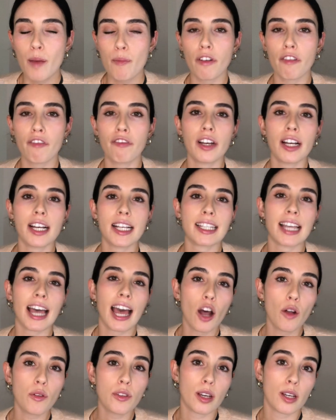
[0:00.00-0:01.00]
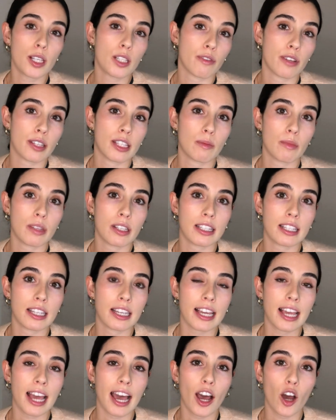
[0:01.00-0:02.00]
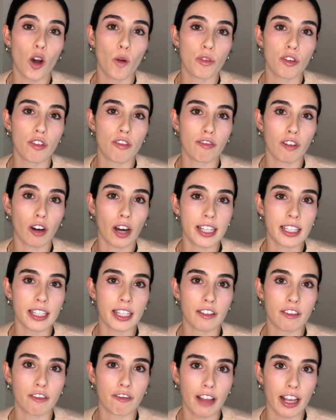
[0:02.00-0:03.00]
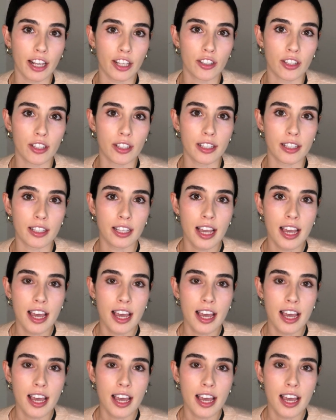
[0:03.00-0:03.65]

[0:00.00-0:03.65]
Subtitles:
But first, how does vitamin D help you fight infections?